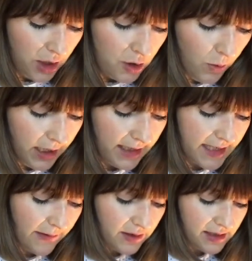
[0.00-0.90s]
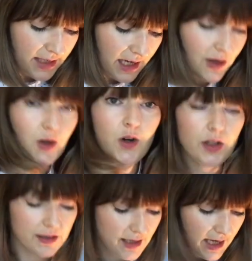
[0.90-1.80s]
No one has ever seen
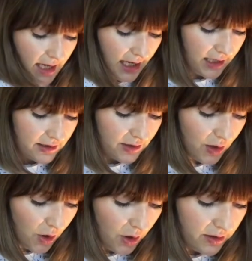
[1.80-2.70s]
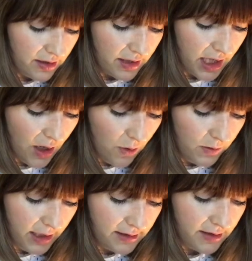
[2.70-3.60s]
God. It is God, the
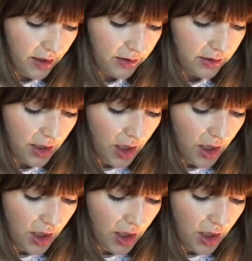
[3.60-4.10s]
only Son,